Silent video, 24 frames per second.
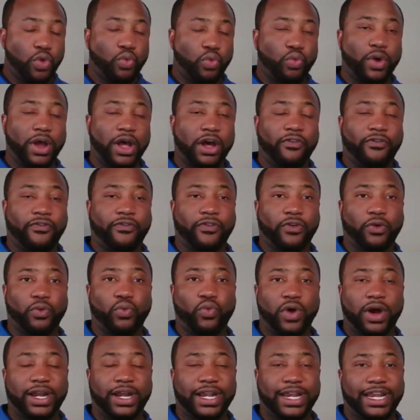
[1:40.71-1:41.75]
Well, for
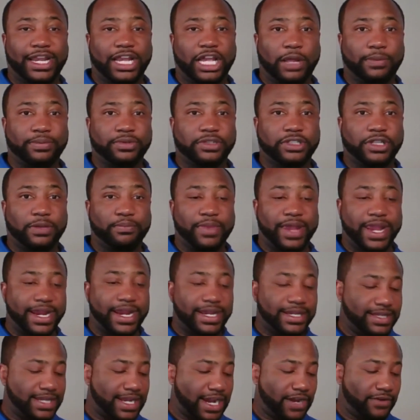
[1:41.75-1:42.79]
one, it helps to
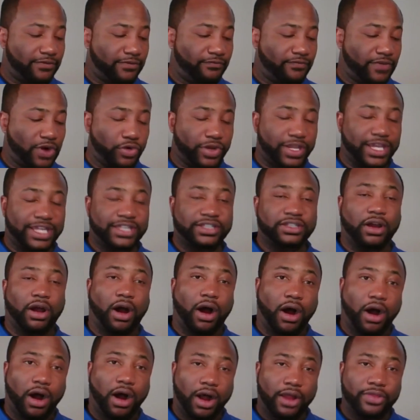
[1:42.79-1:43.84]
maintain focus
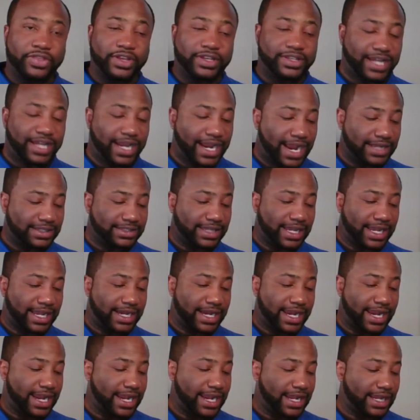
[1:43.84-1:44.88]
on the task at
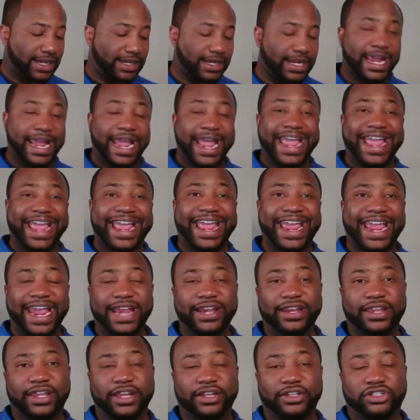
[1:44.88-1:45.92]
hand
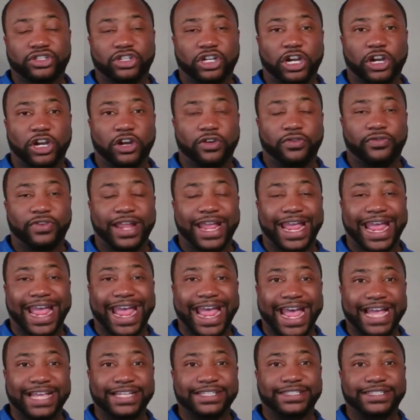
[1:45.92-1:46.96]
and can serve
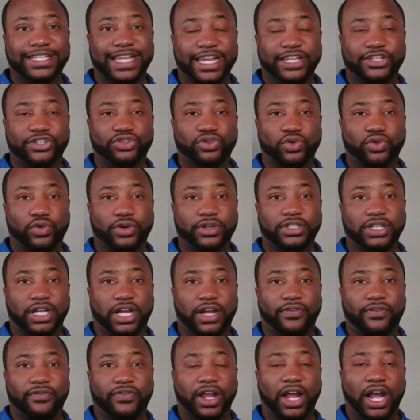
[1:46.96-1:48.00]
as a source
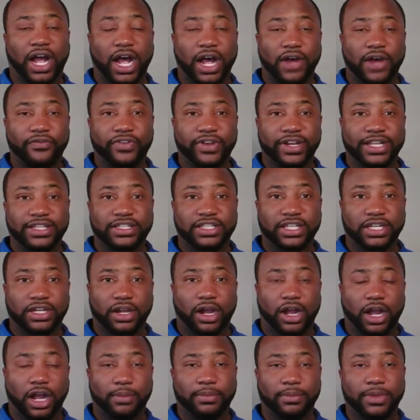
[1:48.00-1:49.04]
of confidence and
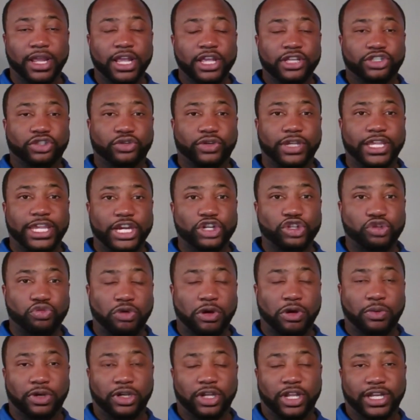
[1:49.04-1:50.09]
calm. So here's
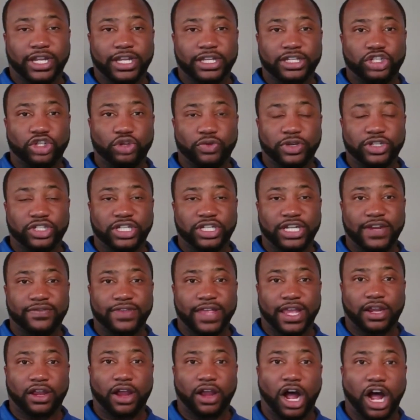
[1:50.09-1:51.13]
where we're looking to achieve
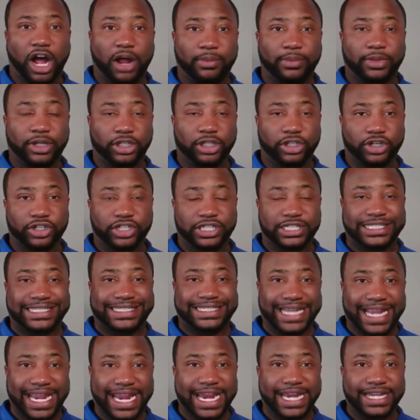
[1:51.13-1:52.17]
that calm alert
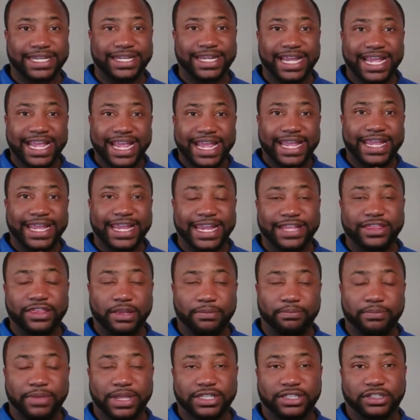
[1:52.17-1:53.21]
state in the
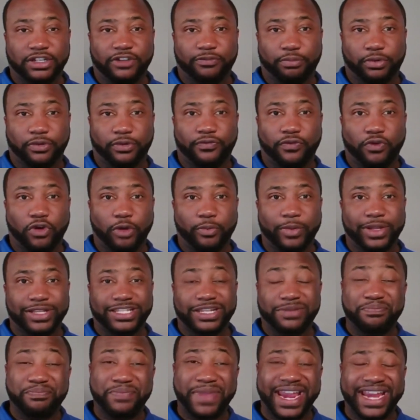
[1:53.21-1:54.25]
midst of performance
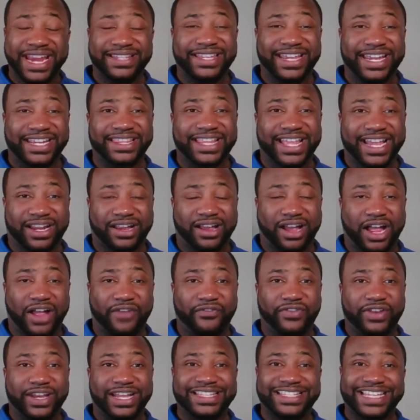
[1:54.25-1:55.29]
and maintain that
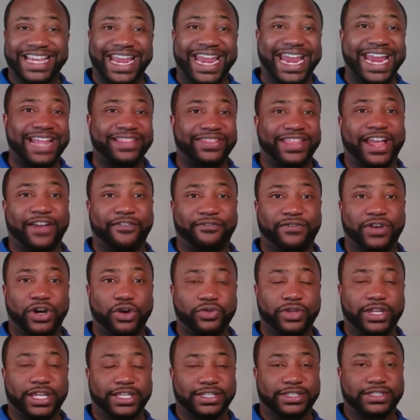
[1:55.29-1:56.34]
confidence and that
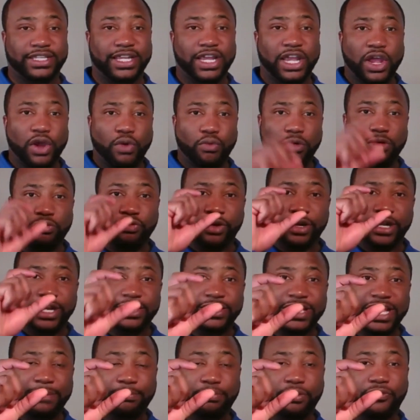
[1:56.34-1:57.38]
focus. When we're in
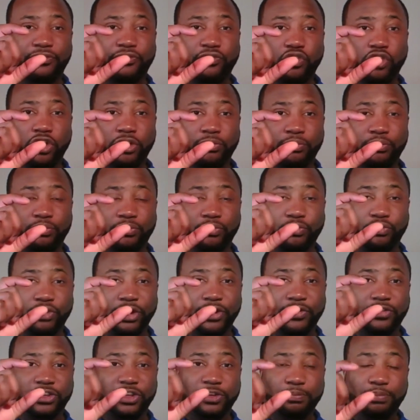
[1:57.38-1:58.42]
that perform
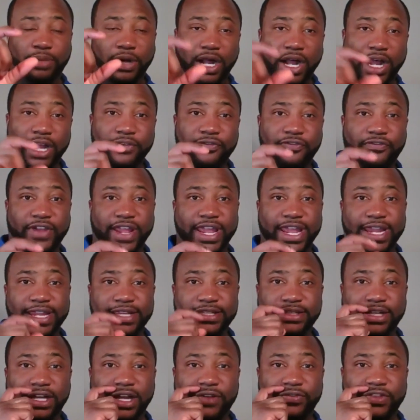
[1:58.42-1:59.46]
respond phase
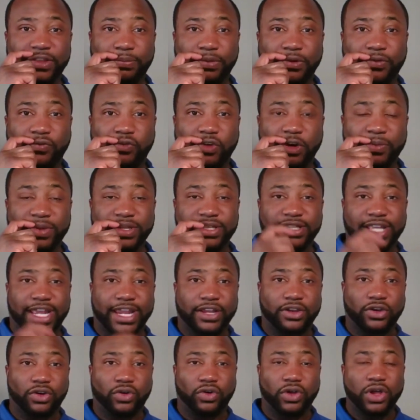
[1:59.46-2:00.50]
of the performance
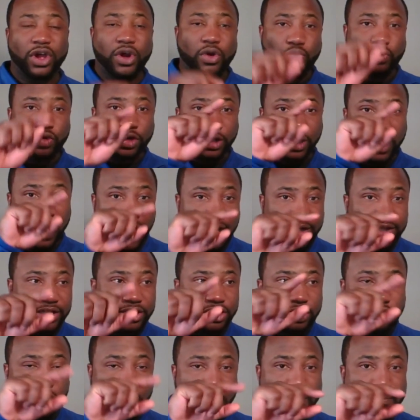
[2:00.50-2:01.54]
cycle, we're locked
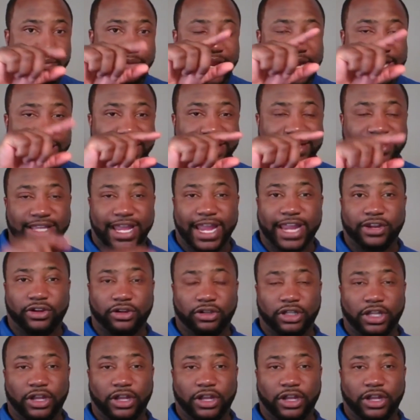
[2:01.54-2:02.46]
into a mini cycle of